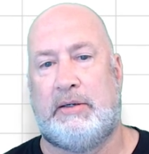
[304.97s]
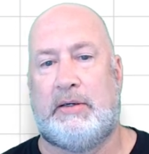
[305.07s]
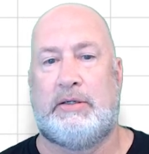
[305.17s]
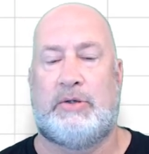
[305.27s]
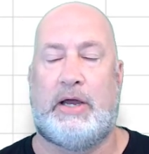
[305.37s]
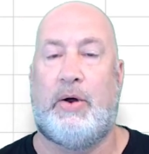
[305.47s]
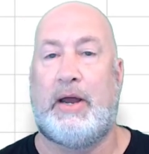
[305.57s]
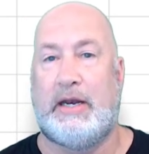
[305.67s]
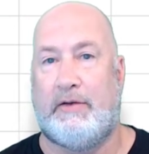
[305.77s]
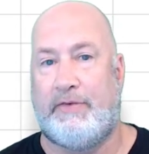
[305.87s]
So I know I
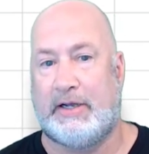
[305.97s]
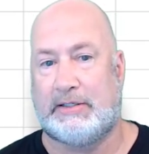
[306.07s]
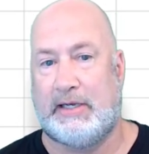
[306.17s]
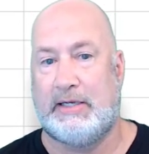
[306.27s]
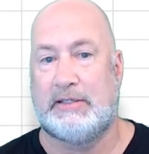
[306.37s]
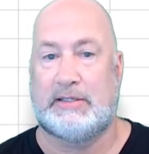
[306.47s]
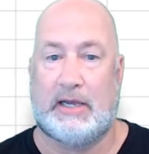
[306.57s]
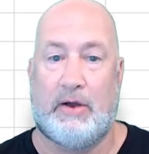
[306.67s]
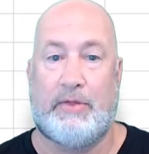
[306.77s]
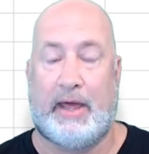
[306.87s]
need to fix these and say,
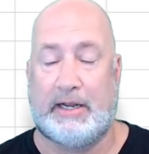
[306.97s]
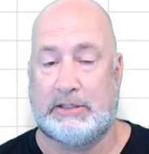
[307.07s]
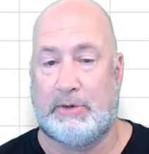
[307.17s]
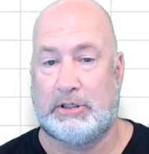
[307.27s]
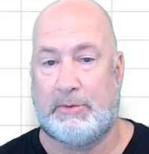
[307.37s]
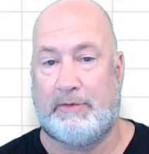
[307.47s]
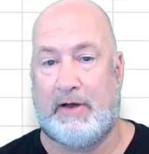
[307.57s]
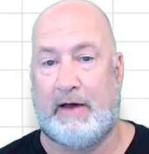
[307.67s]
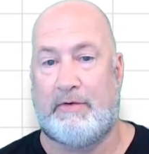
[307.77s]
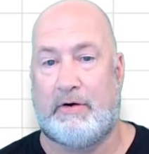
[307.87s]
oh, that is supposed to be
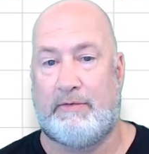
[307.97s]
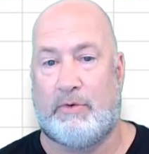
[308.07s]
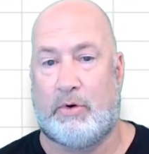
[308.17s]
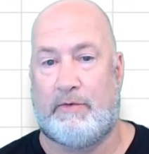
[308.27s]
504.